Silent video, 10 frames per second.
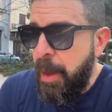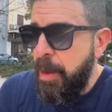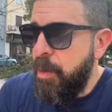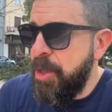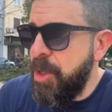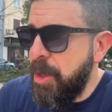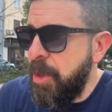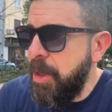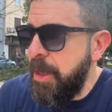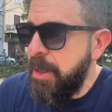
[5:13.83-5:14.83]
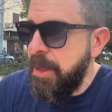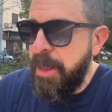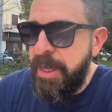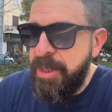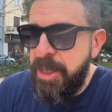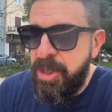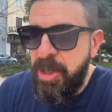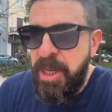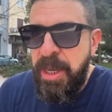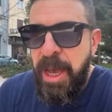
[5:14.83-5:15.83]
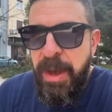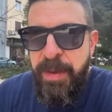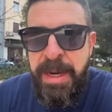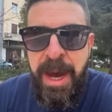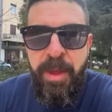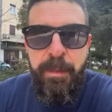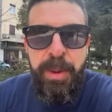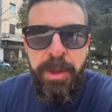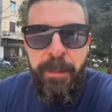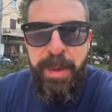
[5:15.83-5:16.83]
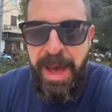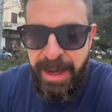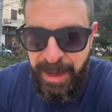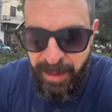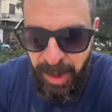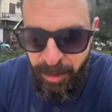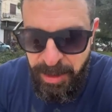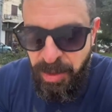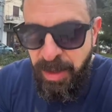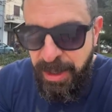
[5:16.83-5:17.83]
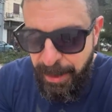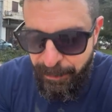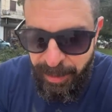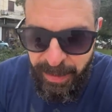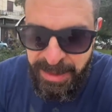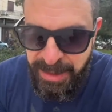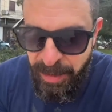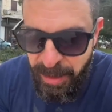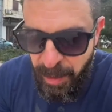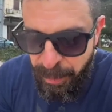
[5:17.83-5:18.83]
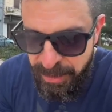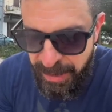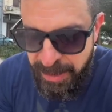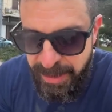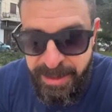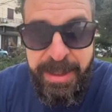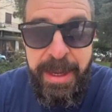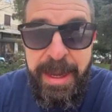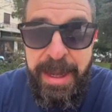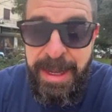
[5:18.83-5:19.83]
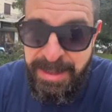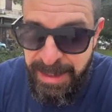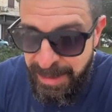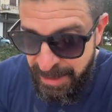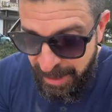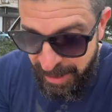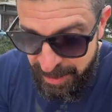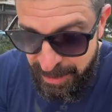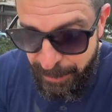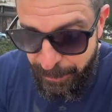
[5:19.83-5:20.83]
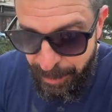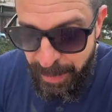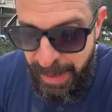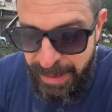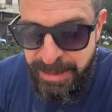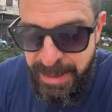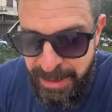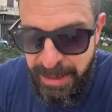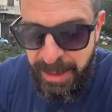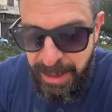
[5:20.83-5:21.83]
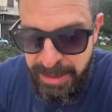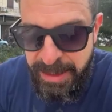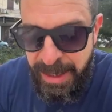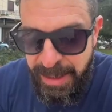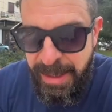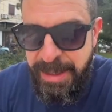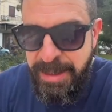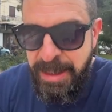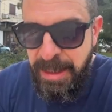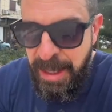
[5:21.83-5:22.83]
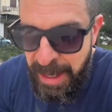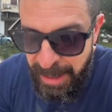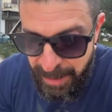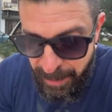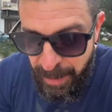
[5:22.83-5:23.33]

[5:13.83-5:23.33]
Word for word: Russia couldn't lay siege to Kiev, and now they're pulling back and they're retreating and that's how they're going to present this. That's not the case. That is not the case. That is a lie.